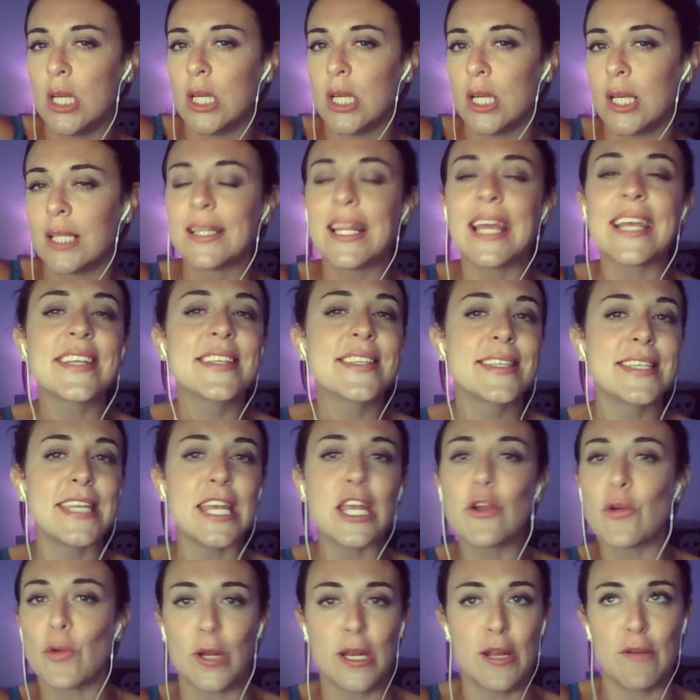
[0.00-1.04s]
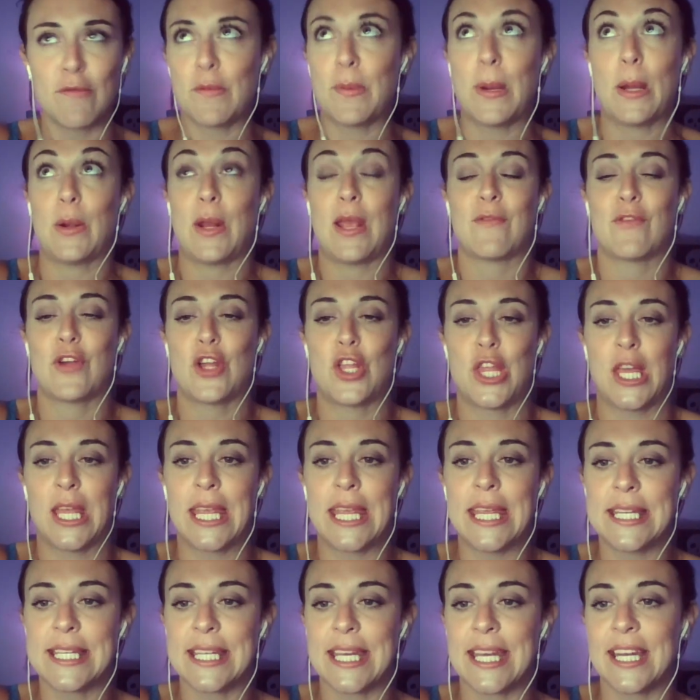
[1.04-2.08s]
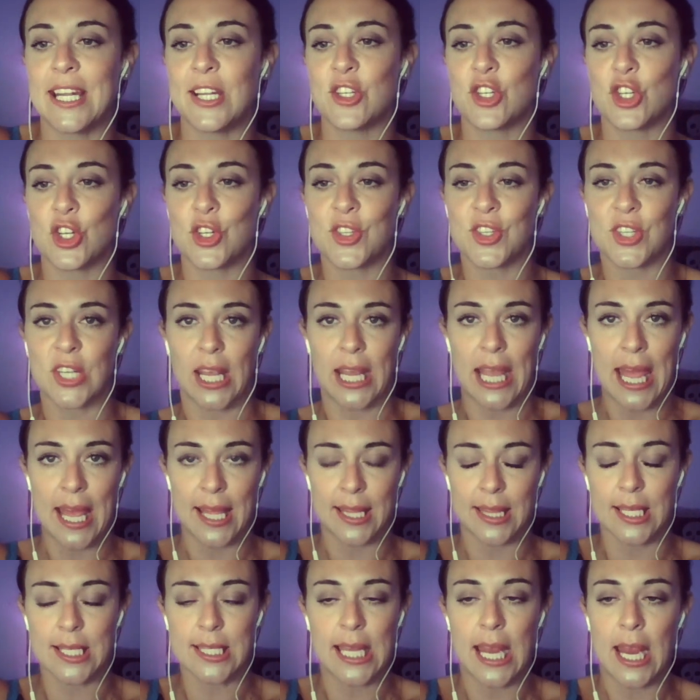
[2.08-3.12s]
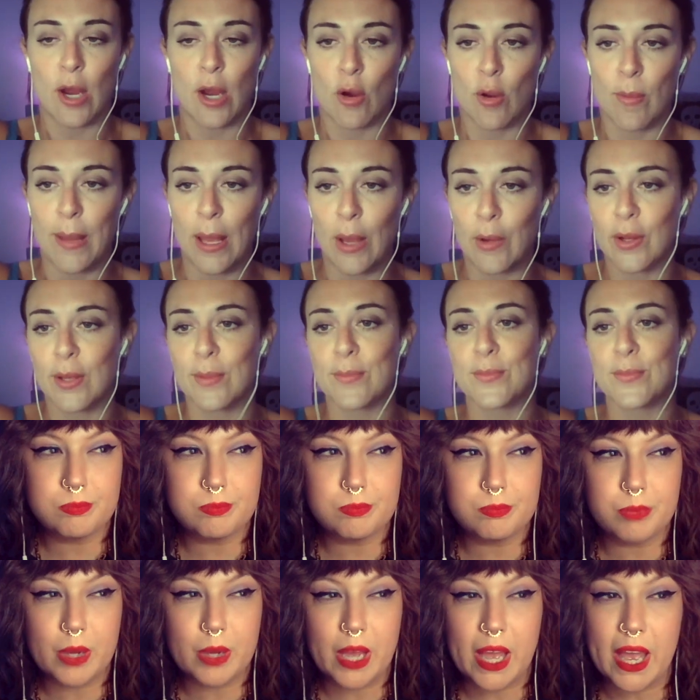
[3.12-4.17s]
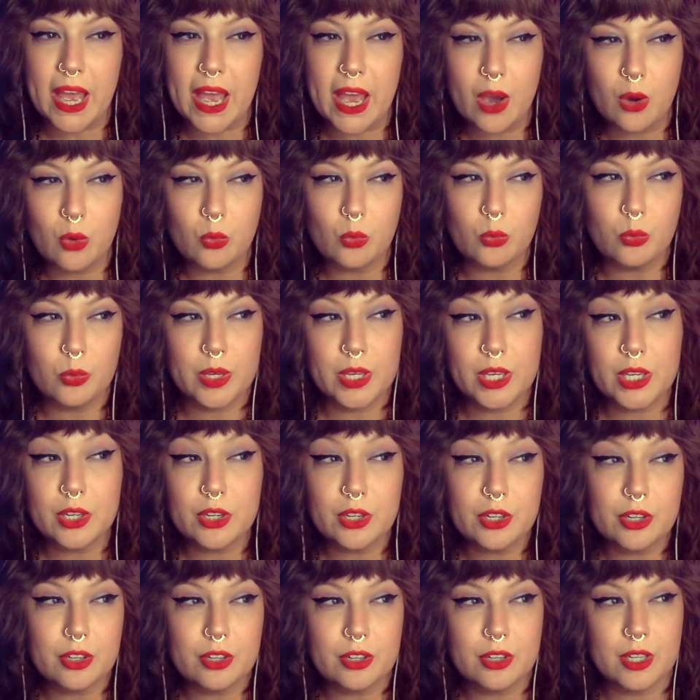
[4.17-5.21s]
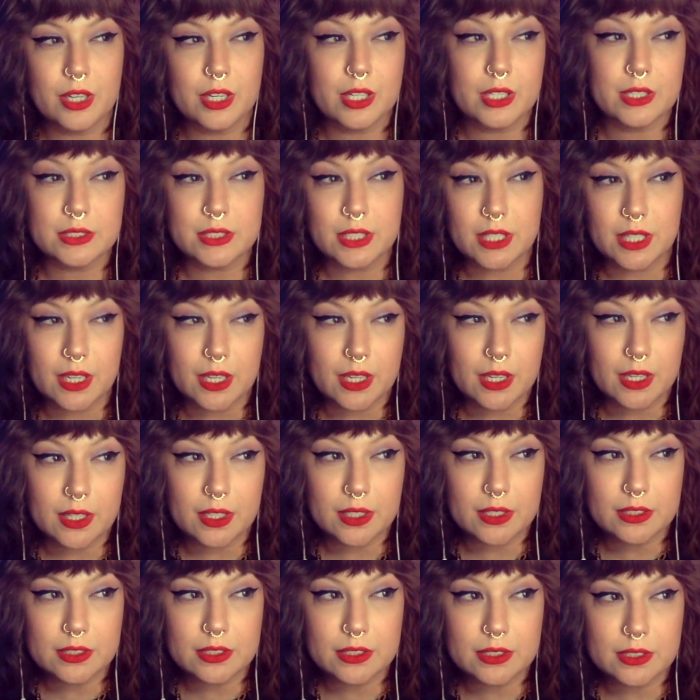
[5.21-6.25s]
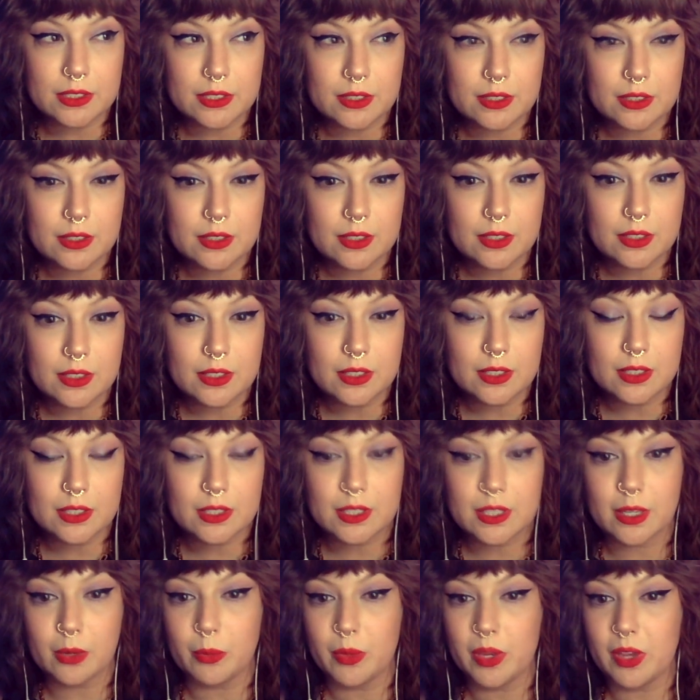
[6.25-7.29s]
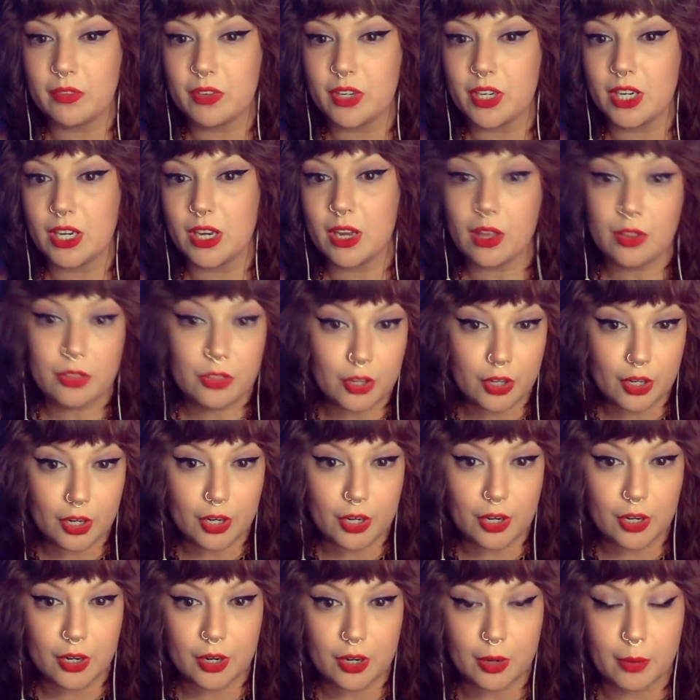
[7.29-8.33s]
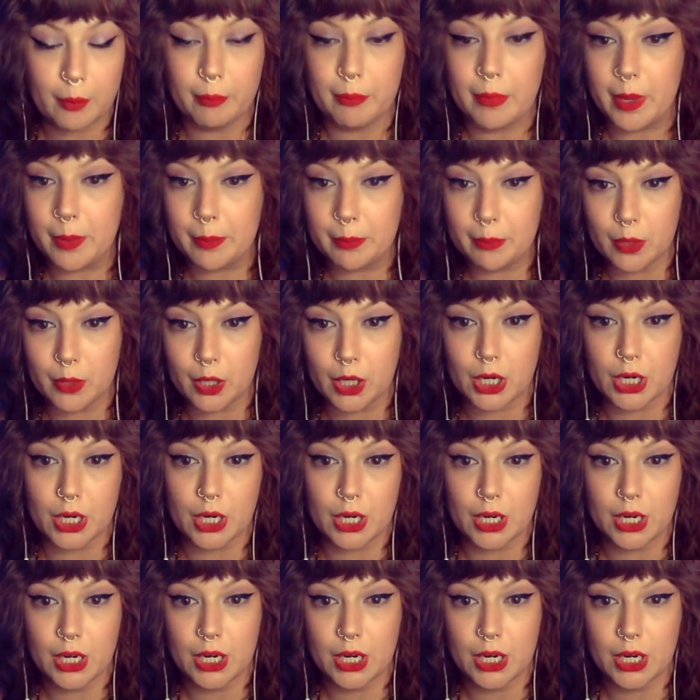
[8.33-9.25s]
like secretive about everything he did and just like had this air about him. But how weird is it that we have another member